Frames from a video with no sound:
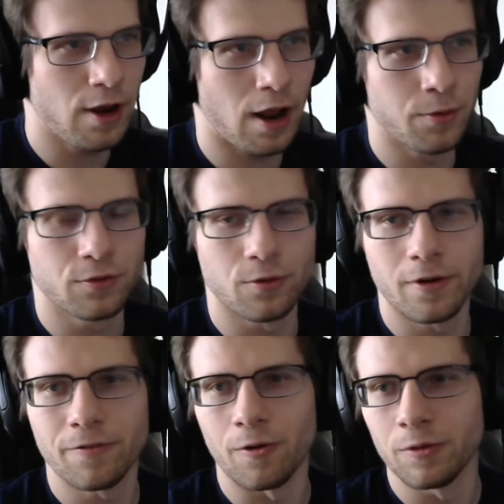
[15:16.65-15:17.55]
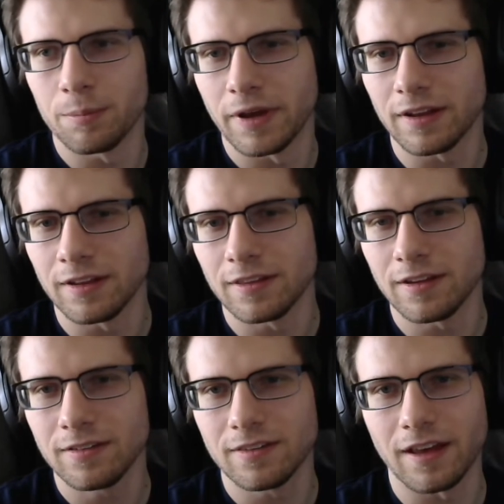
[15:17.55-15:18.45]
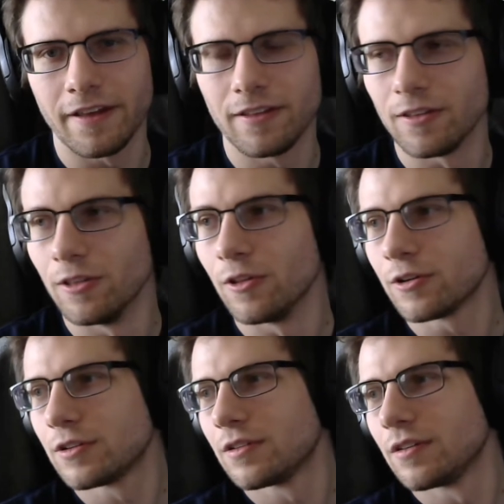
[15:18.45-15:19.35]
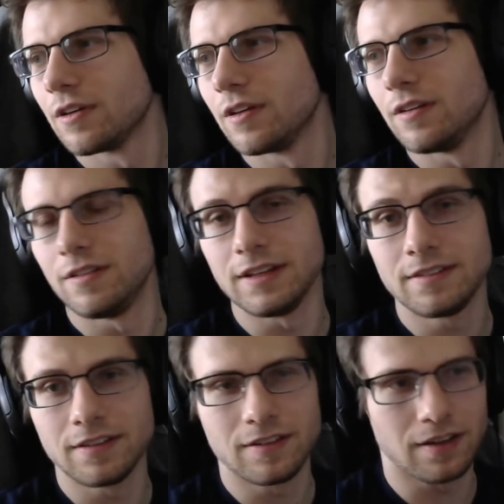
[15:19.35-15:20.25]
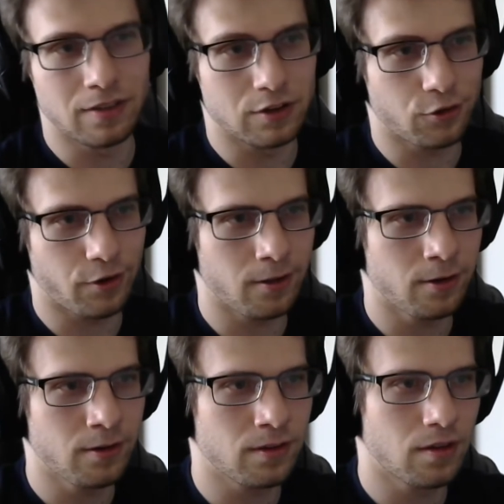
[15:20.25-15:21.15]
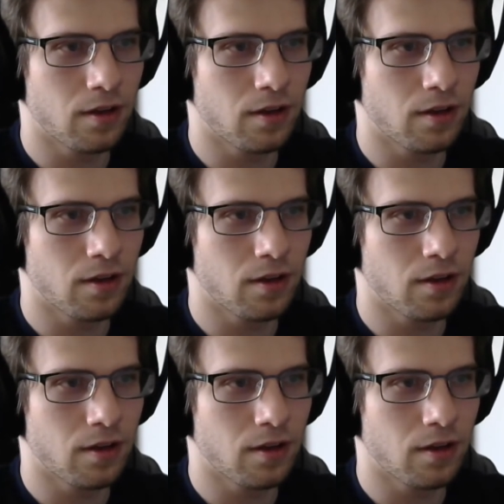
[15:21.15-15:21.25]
I was sort of only picking things that looked decent in the trailers.